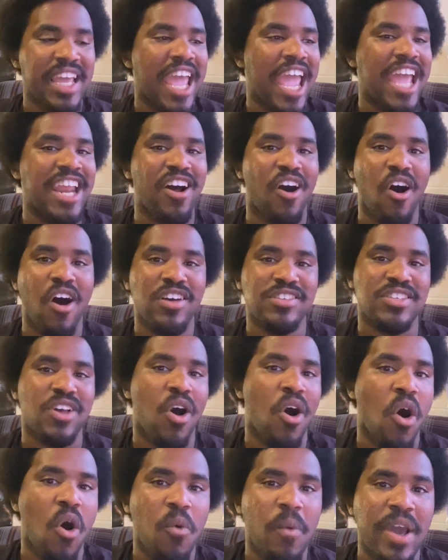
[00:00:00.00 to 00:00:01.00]
And as
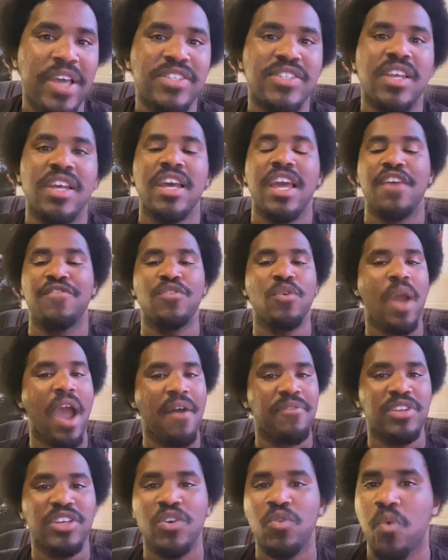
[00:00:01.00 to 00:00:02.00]
always, if you
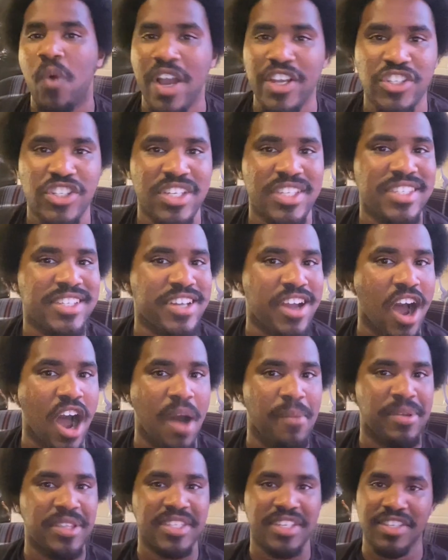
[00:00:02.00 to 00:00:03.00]
have any questions,
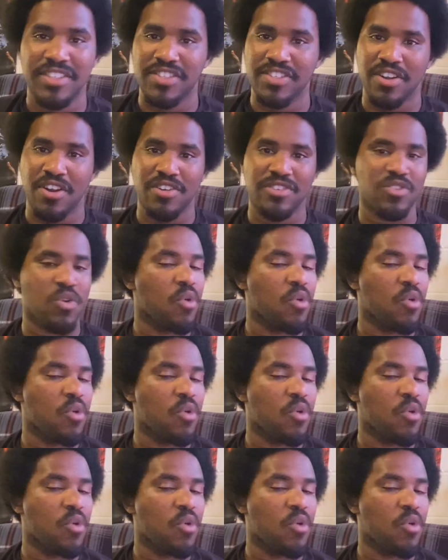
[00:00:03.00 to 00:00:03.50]
comments, concerns,